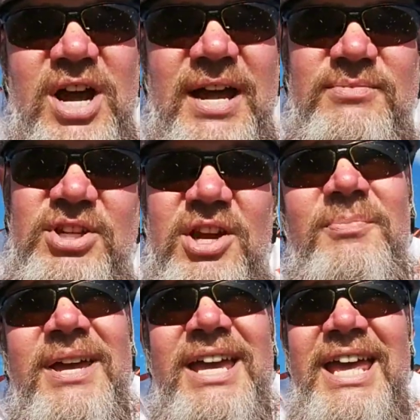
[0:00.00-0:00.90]
I'm
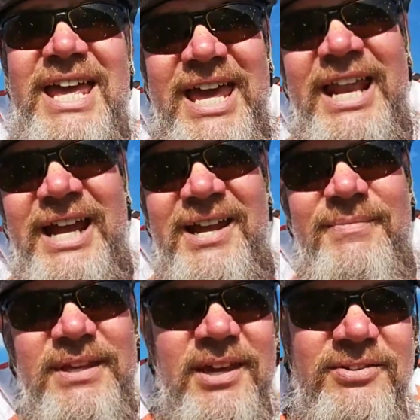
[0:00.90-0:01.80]
Jim, and I
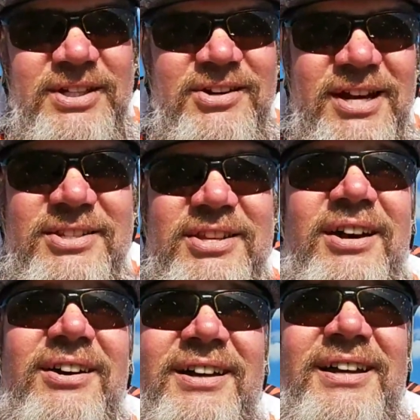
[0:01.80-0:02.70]
am the Celtic
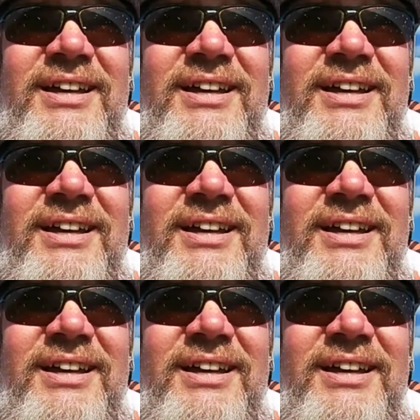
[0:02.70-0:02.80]
Clydesdale.